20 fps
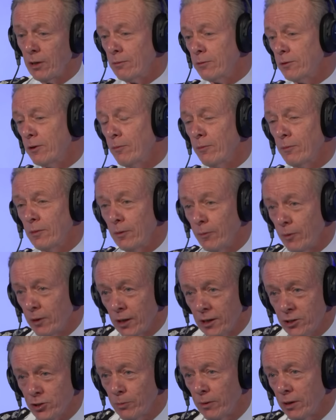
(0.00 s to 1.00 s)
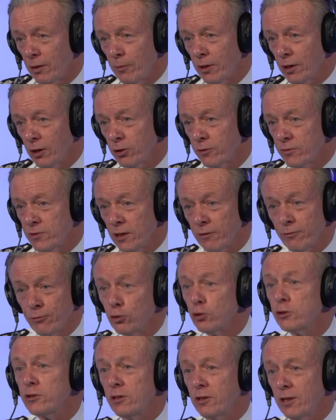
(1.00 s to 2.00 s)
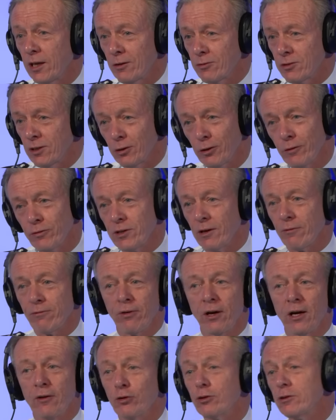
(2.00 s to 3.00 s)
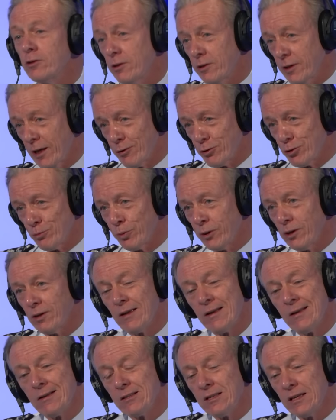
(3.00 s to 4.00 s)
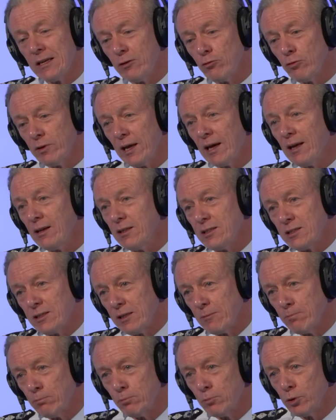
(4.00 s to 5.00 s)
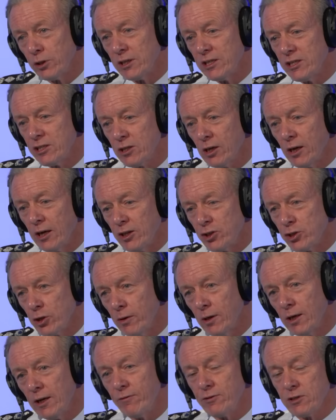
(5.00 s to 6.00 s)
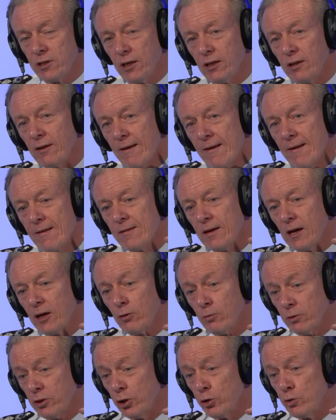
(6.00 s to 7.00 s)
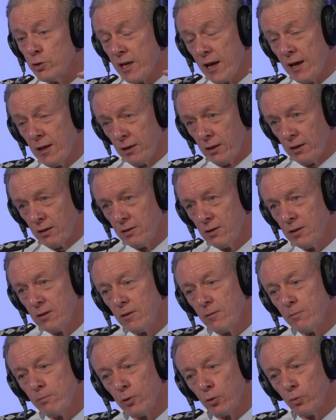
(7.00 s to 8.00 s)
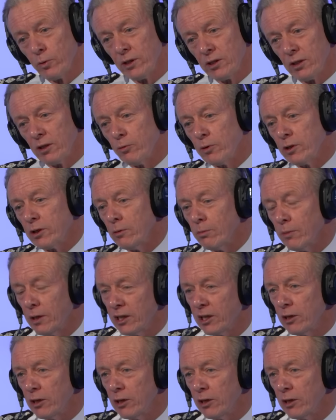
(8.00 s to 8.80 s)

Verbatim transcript: thousand. I, mean, I mean, yes, I mean, I'd love to have forty thousand. Yeah. I'd love to have five hundred thousand. But in reality, money is tight. So I've said I don't want to lose any, but we think we can make